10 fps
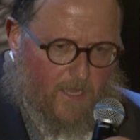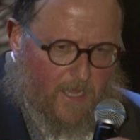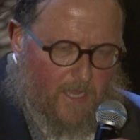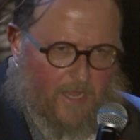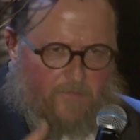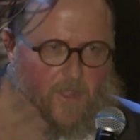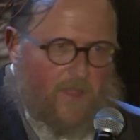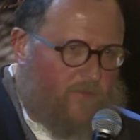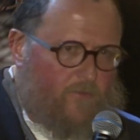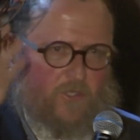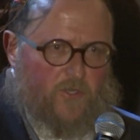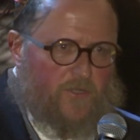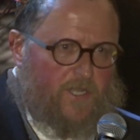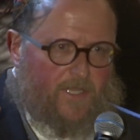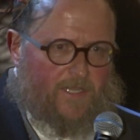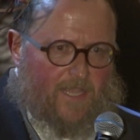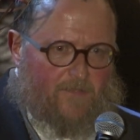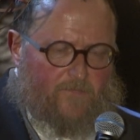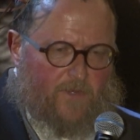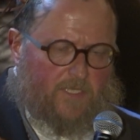I've gone through a journey in
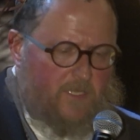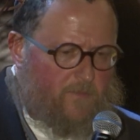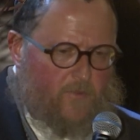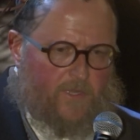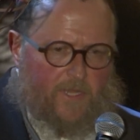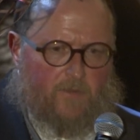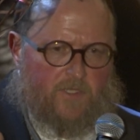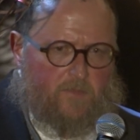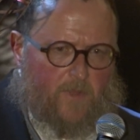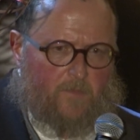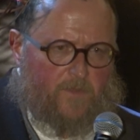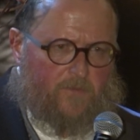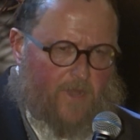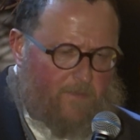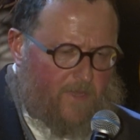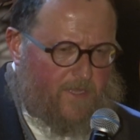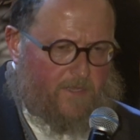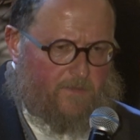life, and at some point I was a pulpit rabbi.